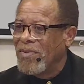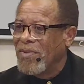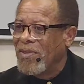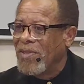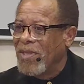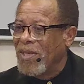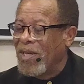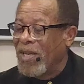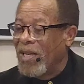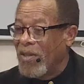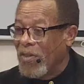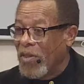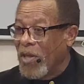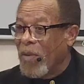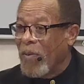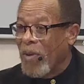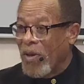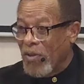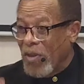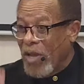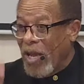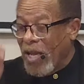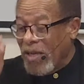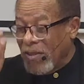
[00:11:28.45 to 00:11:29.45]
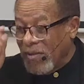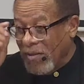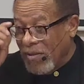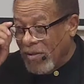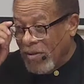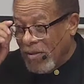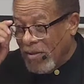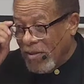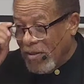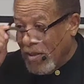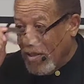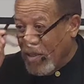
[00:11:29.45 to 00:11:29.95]
Think about that.
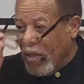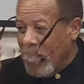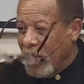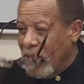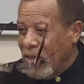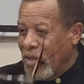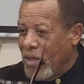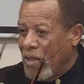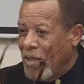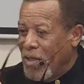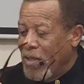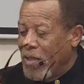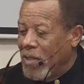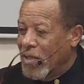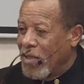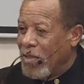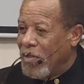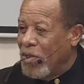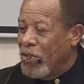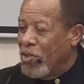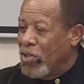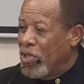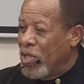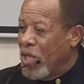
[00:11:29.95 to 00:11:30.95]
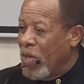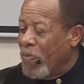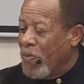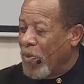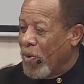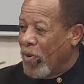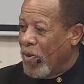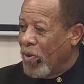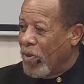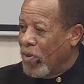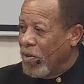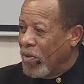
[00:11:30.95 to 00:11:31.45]
The
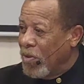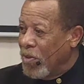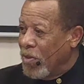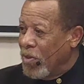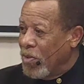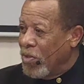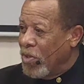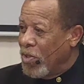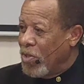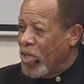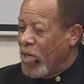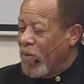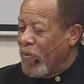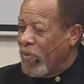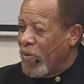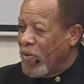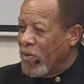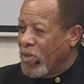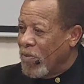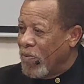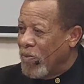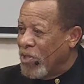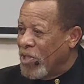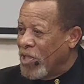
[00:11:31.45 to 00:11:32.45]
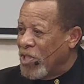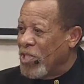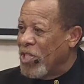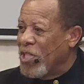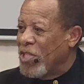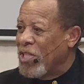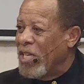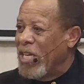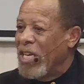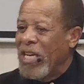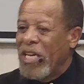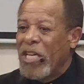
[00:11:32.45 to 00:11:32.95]
deeper someone just
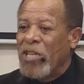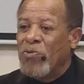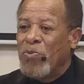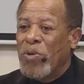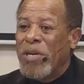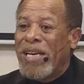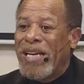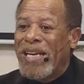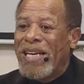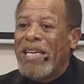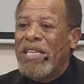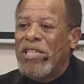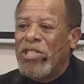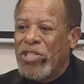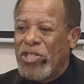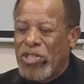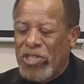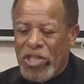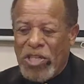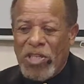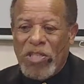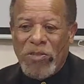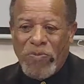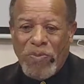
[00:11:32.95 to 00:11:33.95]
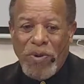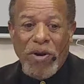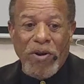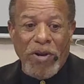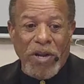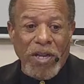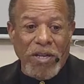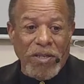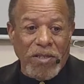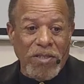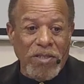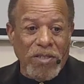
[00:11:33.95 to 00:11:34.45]
says his religious
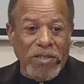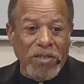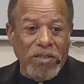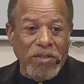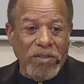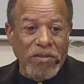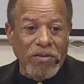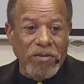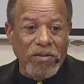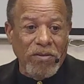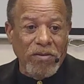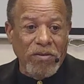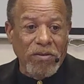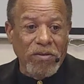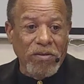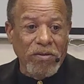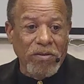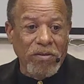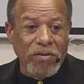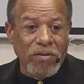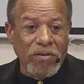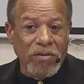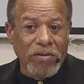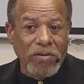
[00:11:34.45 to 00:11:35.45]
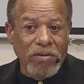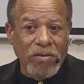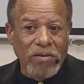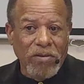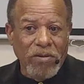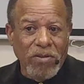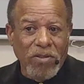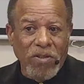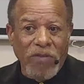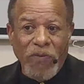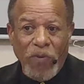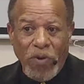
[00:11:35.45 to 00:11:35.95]
experience,
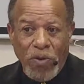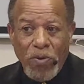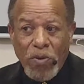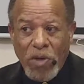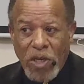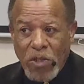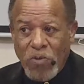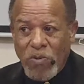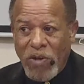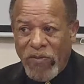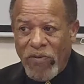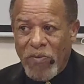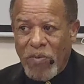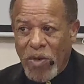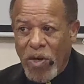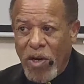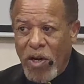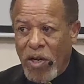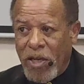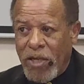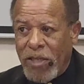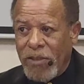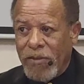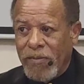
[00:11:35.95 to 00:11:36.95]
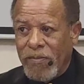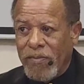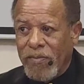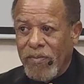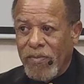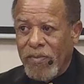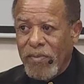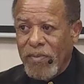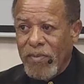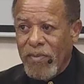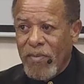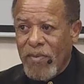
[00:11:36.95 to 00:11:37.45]
the further he gets away from God.
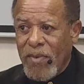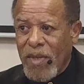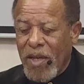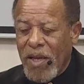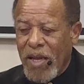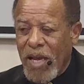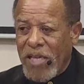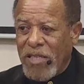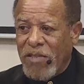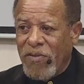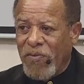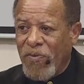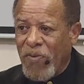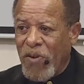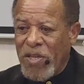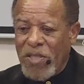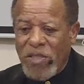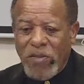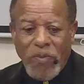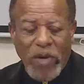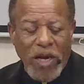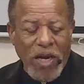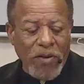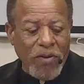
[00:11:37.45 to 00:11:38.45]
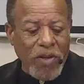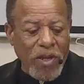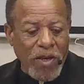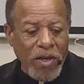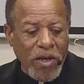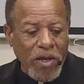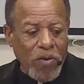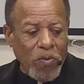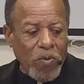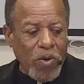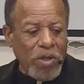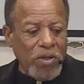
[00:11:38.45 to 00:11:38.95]
I had some friends of mine that
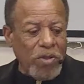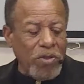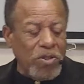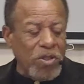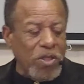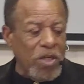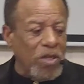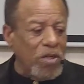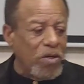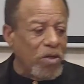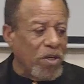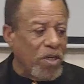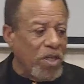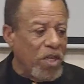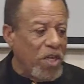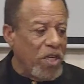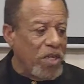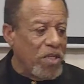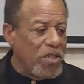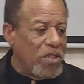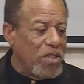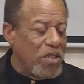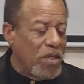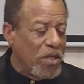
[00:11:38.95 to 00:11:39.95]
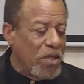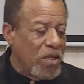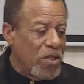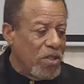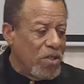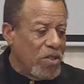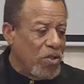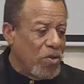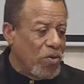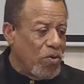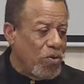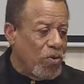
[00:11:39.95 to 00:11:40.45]
wanted to send their kids
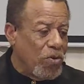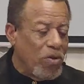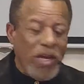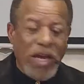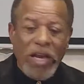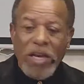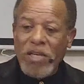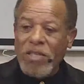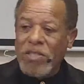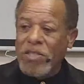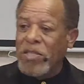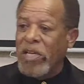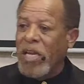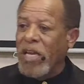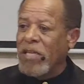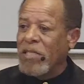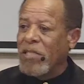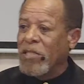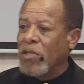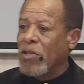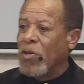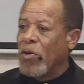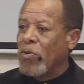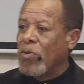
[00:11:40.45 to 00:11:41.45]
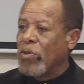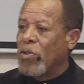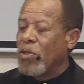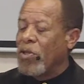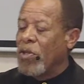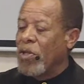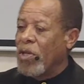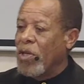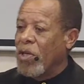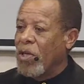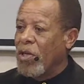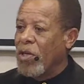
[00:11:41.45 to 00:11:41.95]
to United States to go to
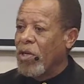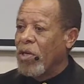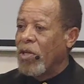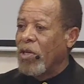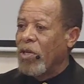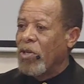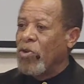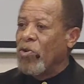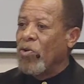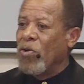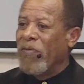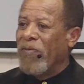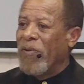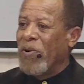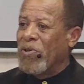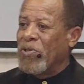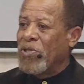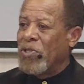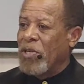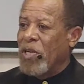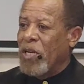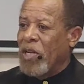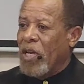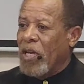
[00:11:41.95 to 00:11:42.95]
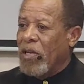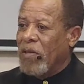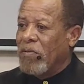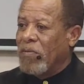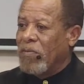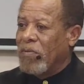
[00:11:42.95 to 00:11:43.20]
the university.